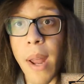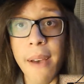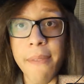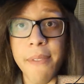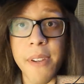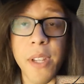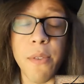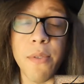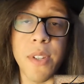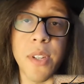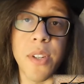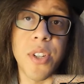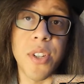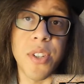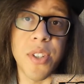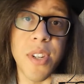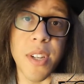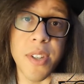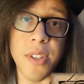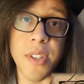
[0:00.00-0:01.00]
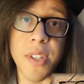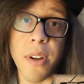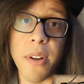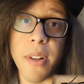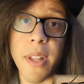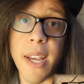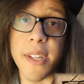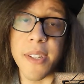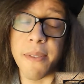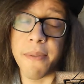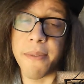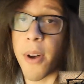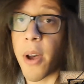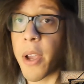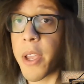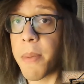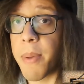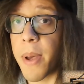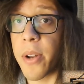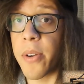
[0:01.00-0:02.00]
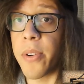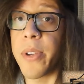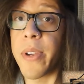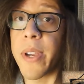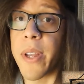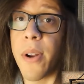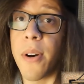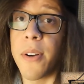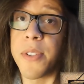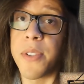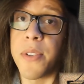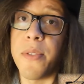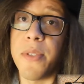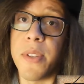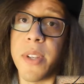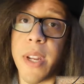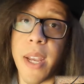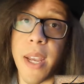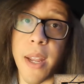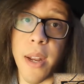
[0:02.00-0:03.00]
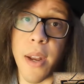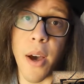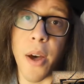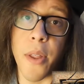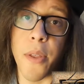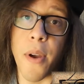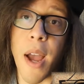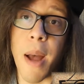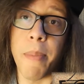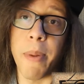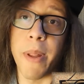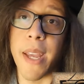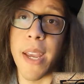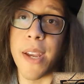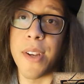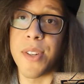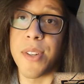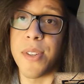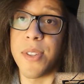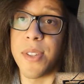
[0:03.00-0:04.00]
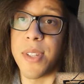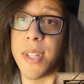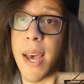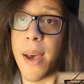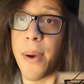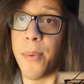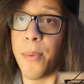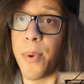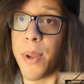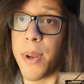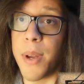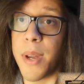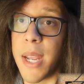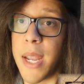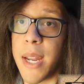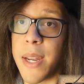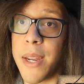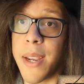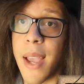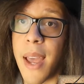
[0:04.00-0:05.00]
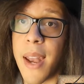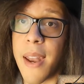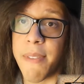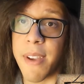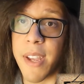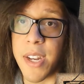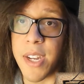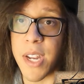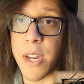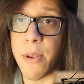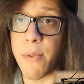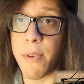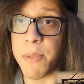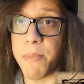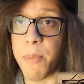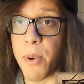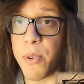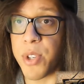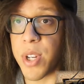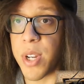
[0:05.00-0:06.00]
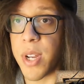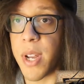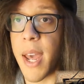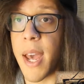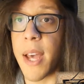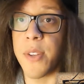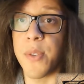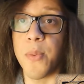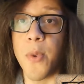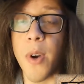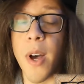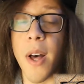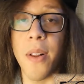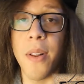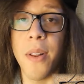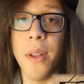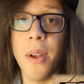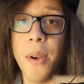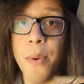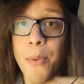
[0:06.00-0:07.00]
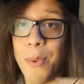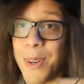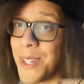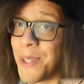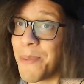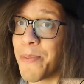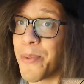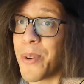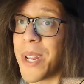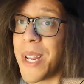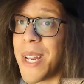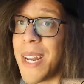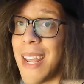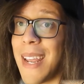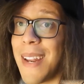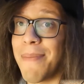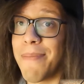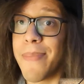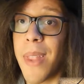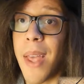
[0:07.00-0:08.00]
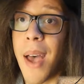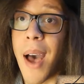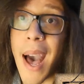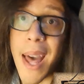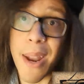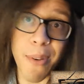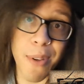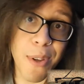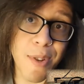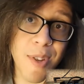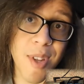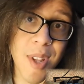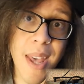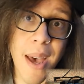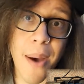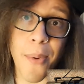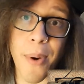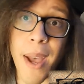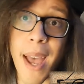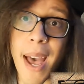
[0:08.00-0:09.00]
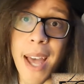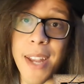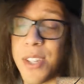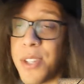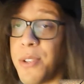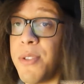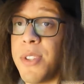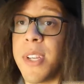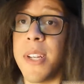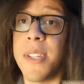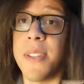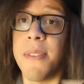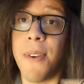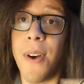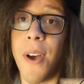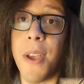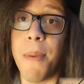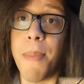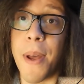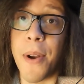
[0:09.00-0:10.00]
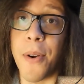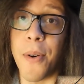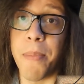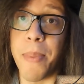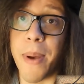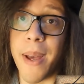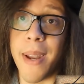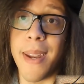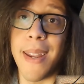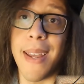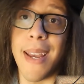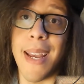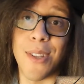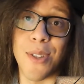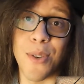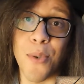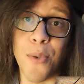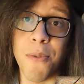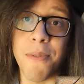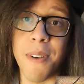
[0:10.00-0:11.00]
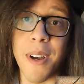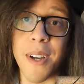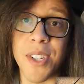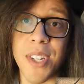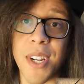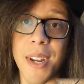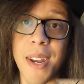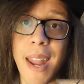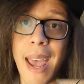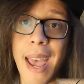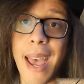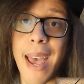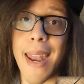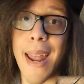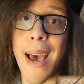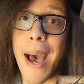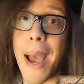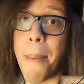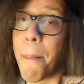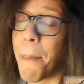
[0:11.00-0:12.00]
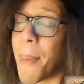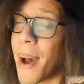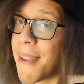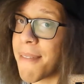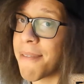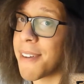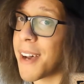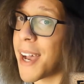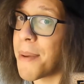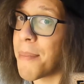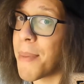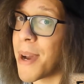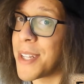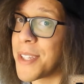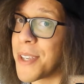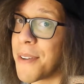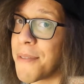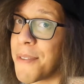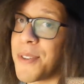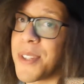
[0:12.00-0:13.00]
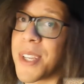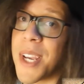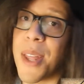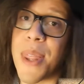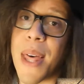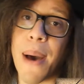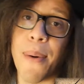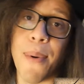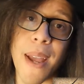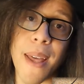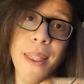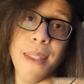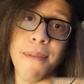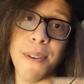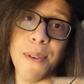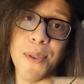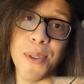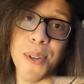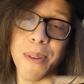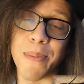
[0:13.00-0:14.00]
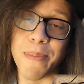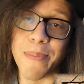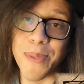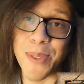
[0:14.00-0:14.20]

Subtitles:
have to use it just necessarily as a volume pedal. You can also use it in other applications that would need kind of continuous motion as well, which is pretty neat. I don't use it that way. I just use it as a volume pedal, but it's cool function, and I might find myself using it that way in the future.